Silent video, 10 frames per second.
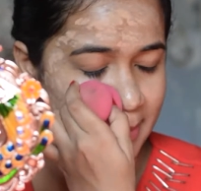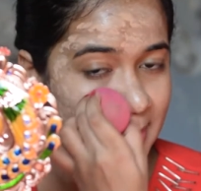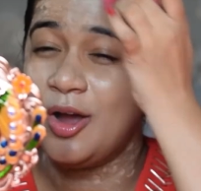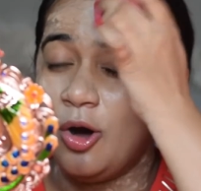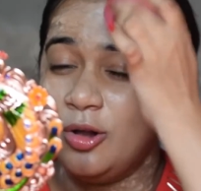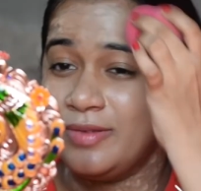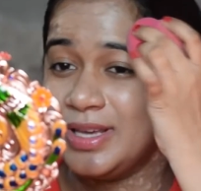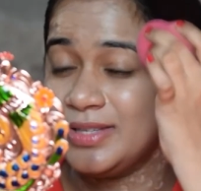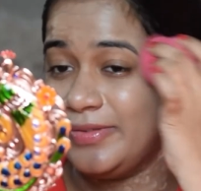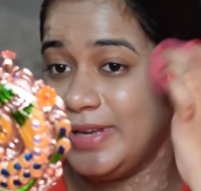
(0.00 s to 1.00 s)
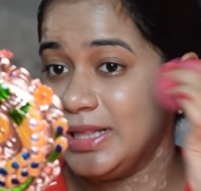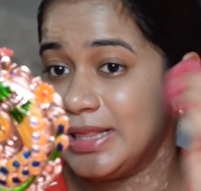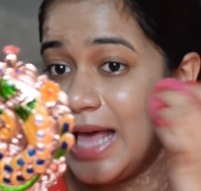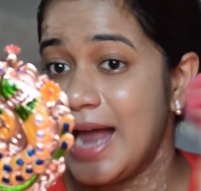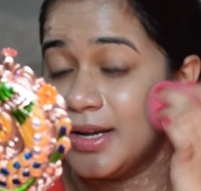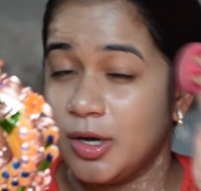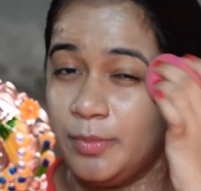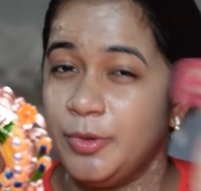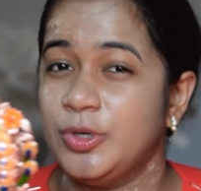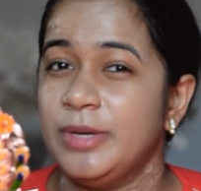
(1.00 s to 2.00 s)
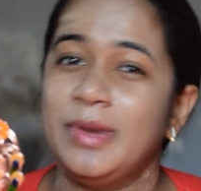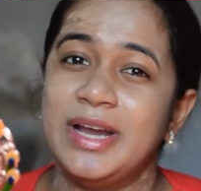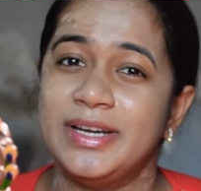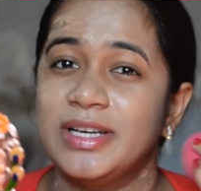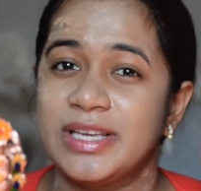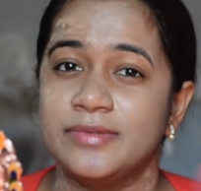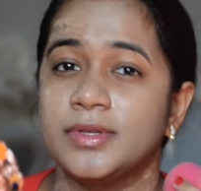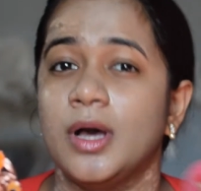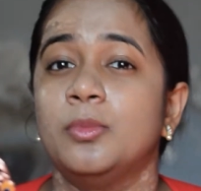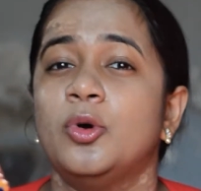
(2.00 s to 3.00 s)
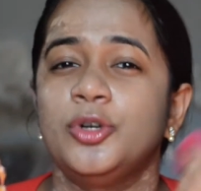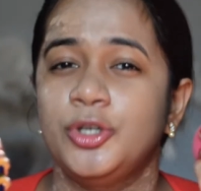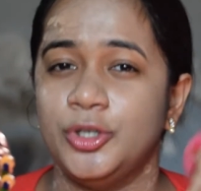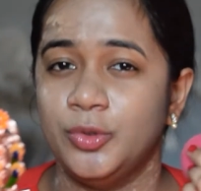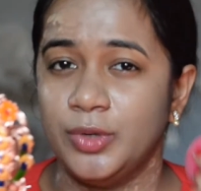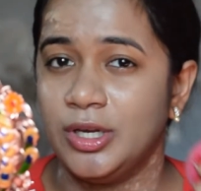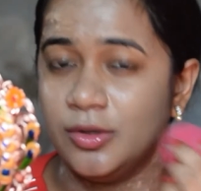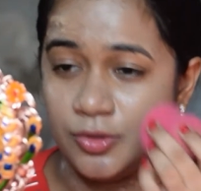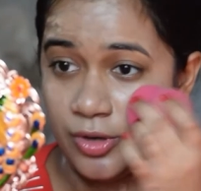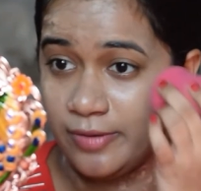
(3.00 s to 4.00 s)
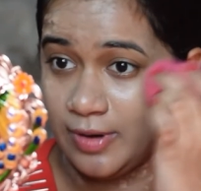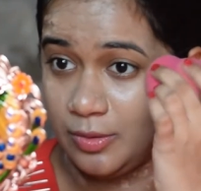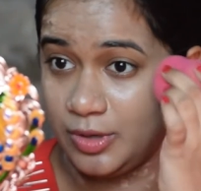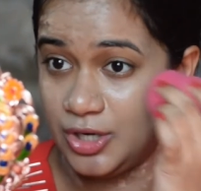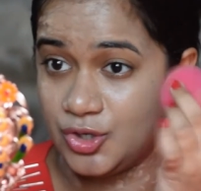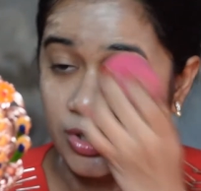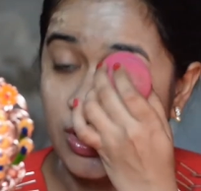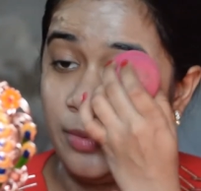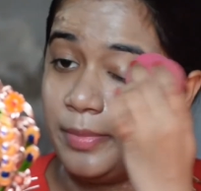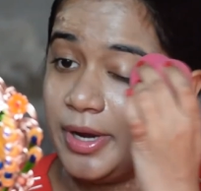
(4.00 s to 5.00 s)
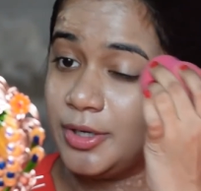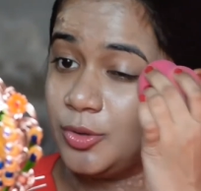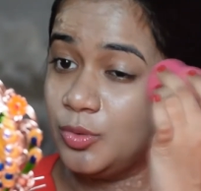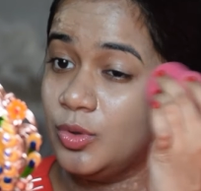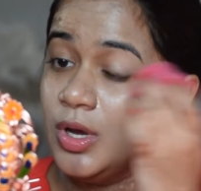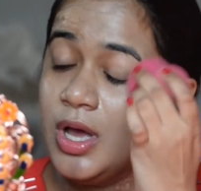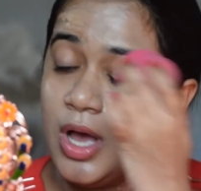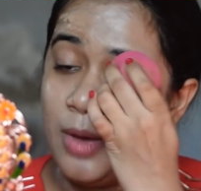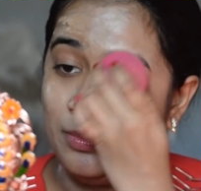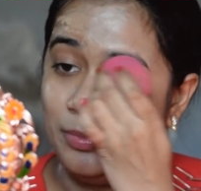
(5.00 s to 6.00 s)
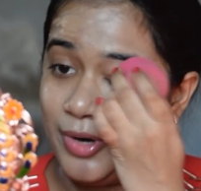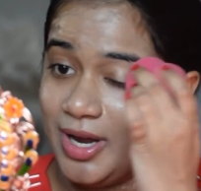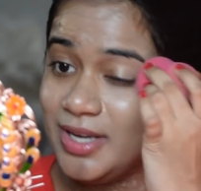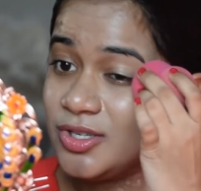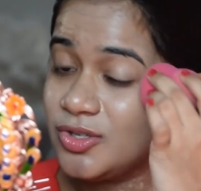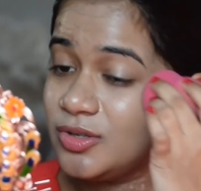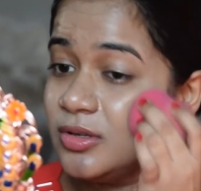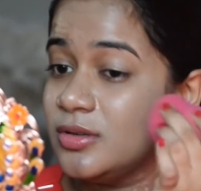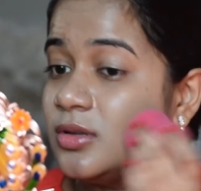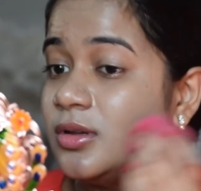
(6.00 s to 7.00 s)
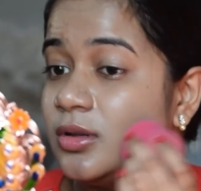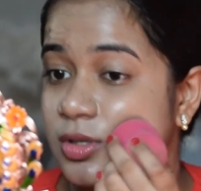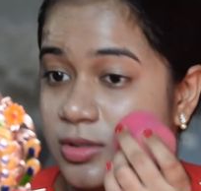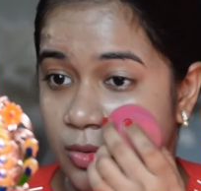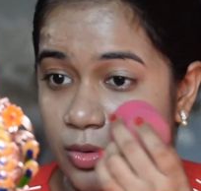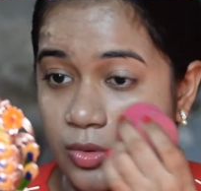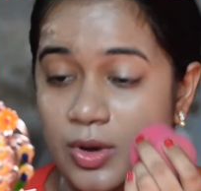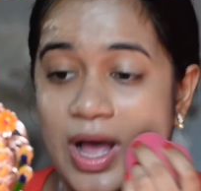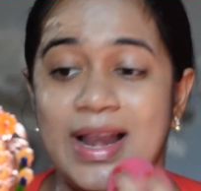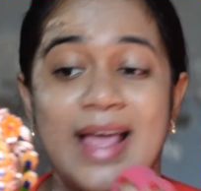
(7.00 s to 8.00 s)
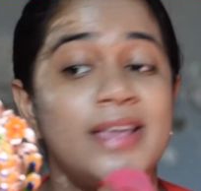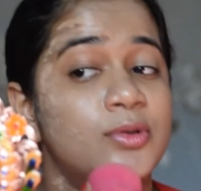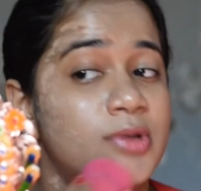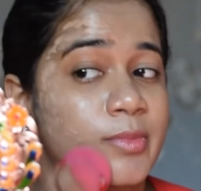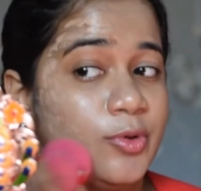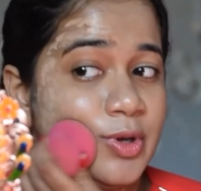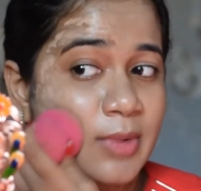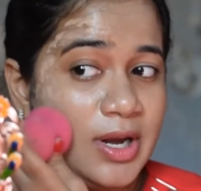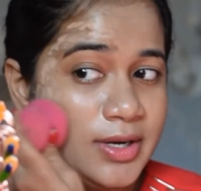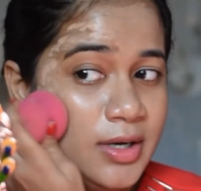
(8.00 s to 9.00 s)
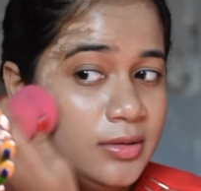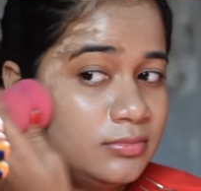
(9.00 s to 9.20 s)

I always feel that a beauty blender gives a more dewy look to your foundation compared to brush. So I like using beauty blender.